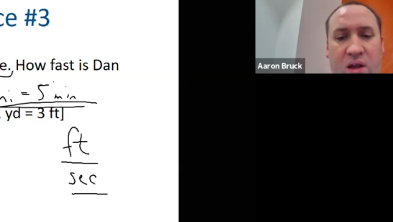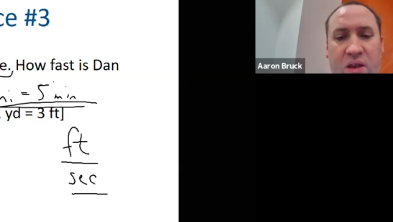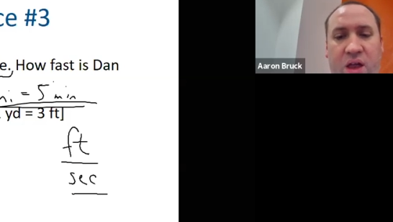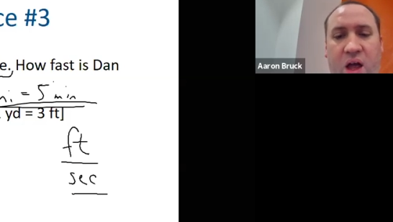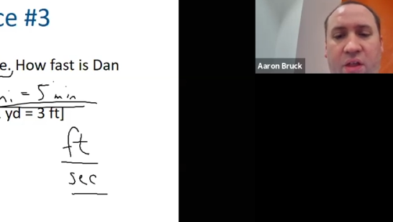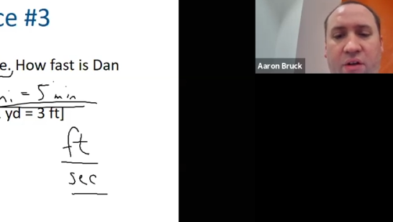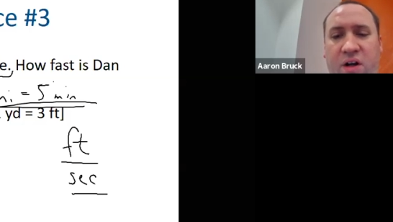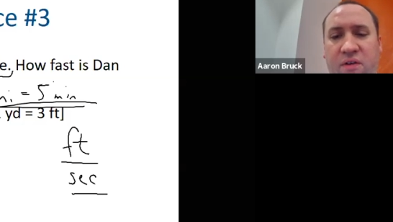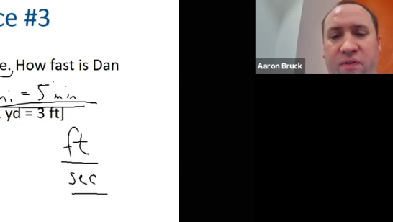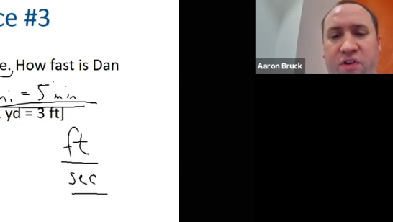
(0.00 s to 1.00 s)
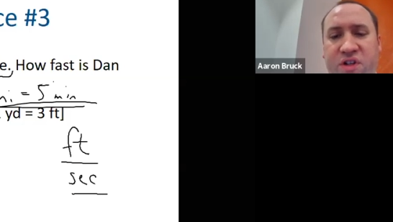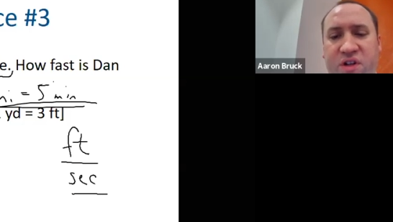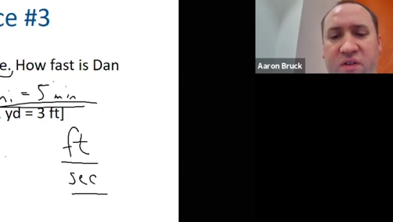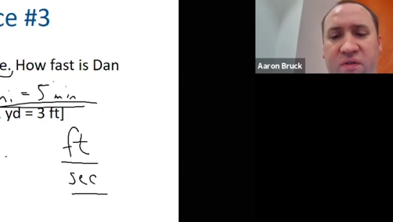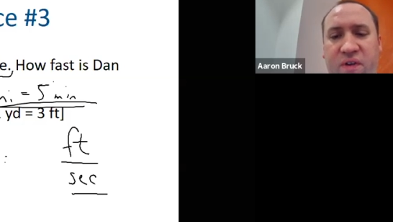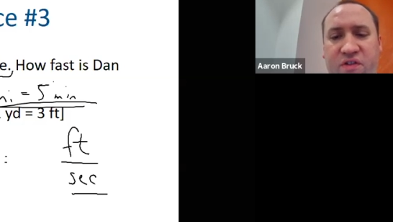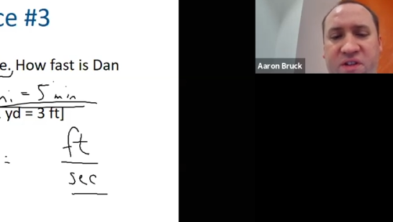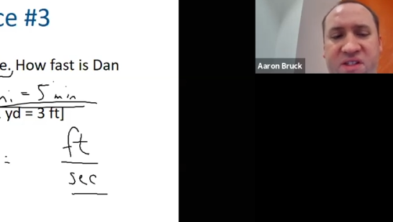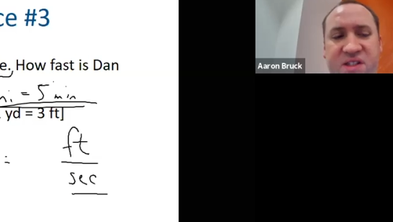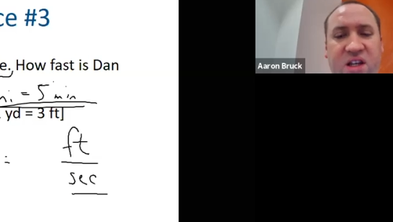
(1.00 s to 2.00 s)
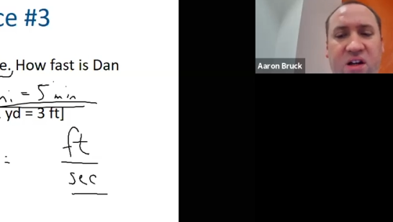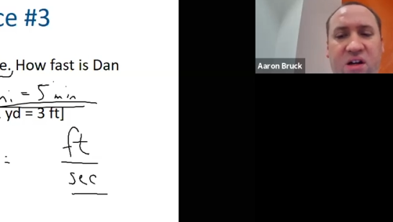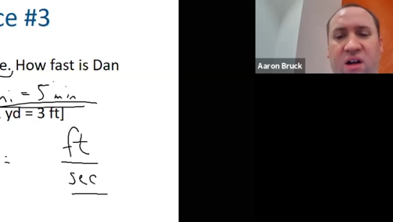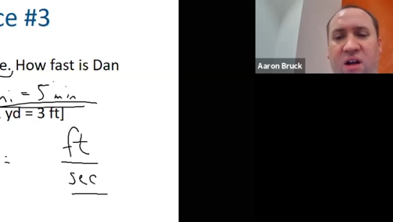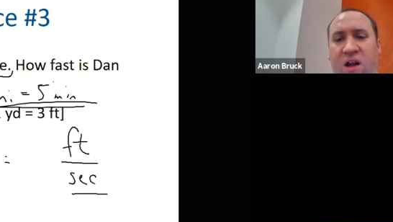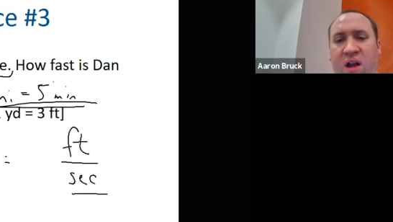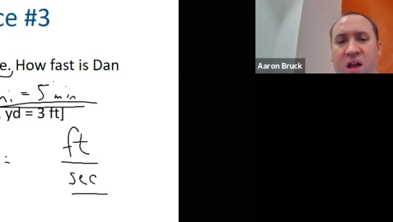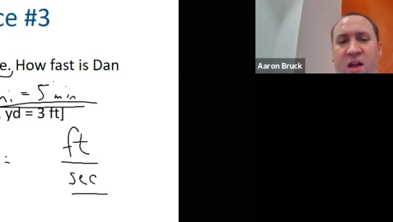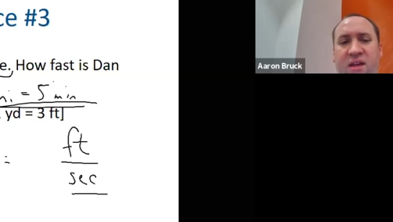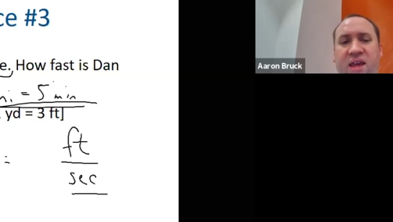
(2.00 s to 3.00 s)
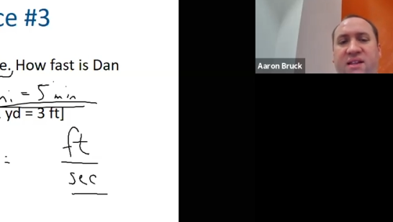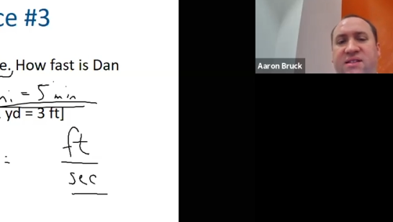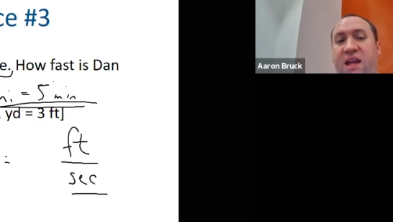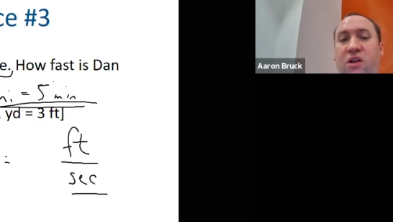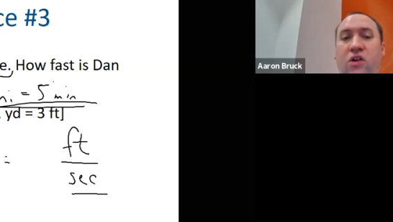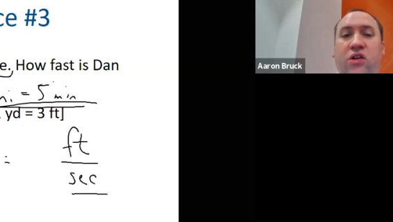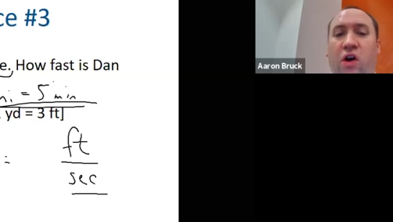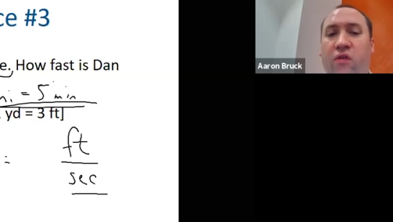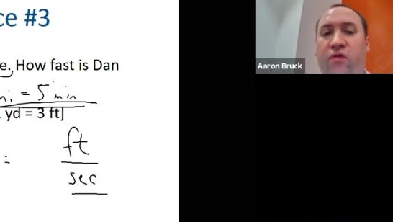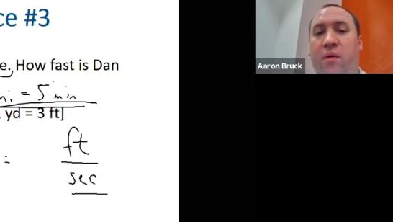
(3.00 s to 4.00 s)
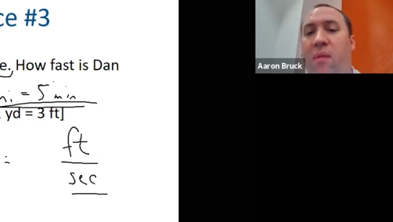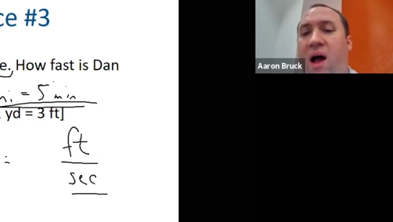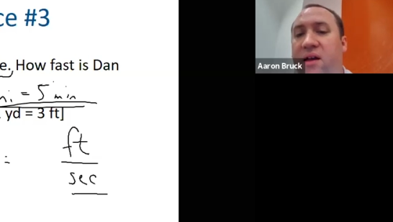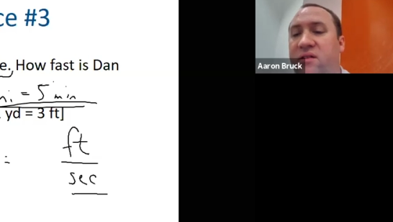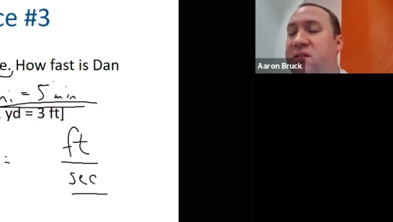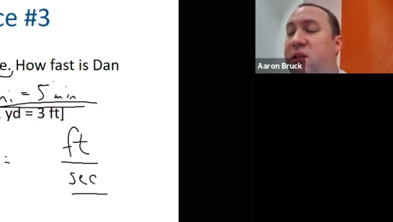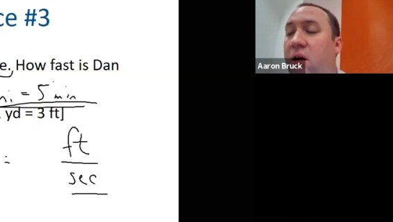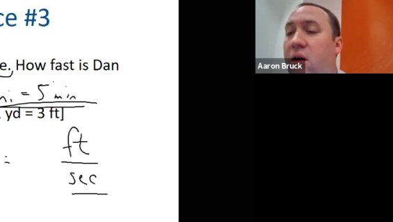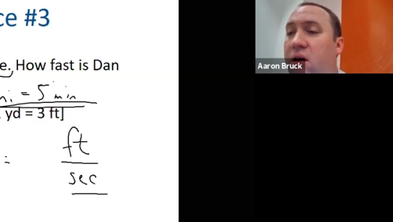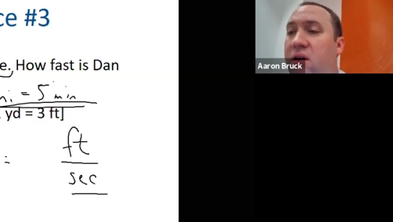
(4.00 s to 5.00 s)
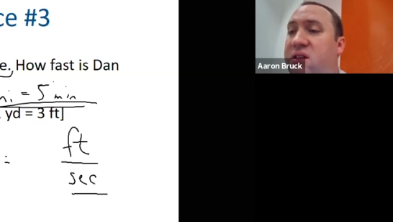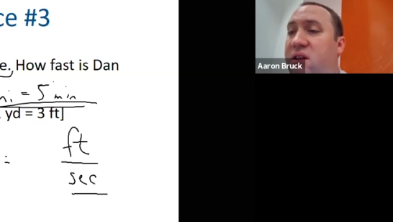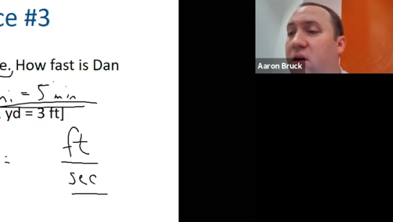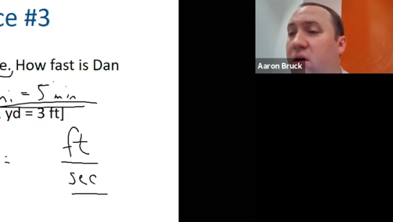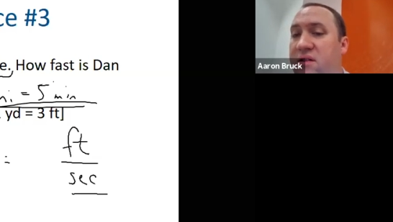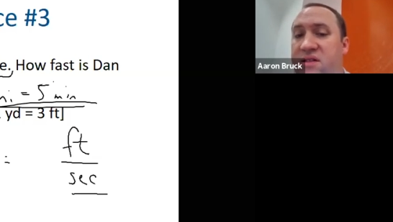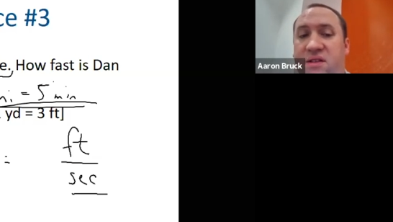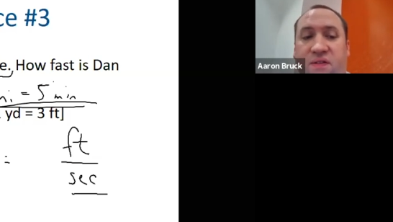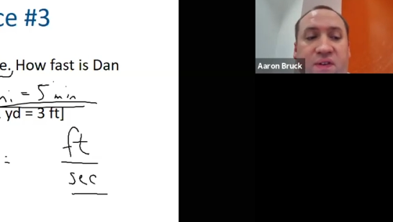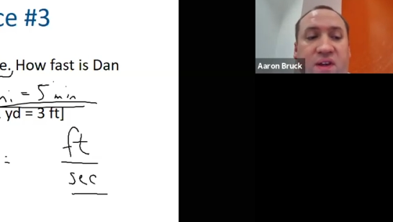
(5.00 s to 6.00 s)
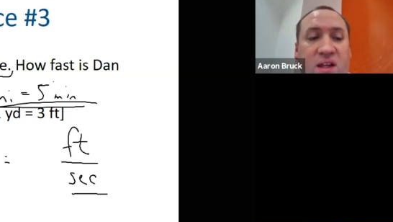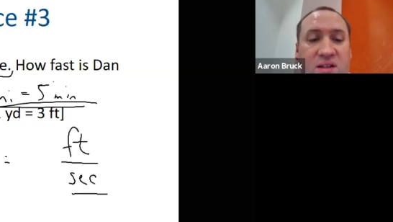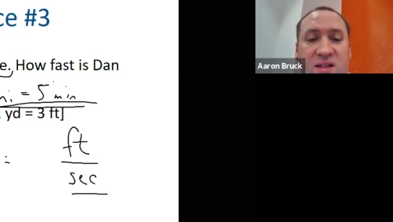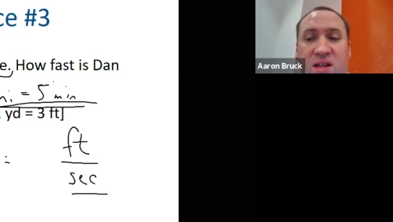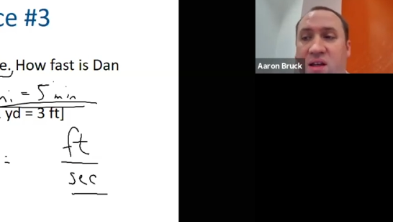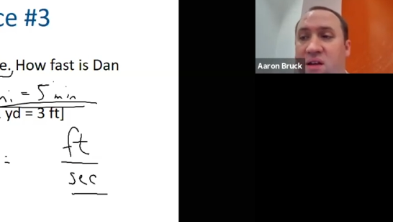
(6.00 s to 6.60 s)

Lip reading: The other conversion of interest here, yes, I could go from miles to yards and yards to feet.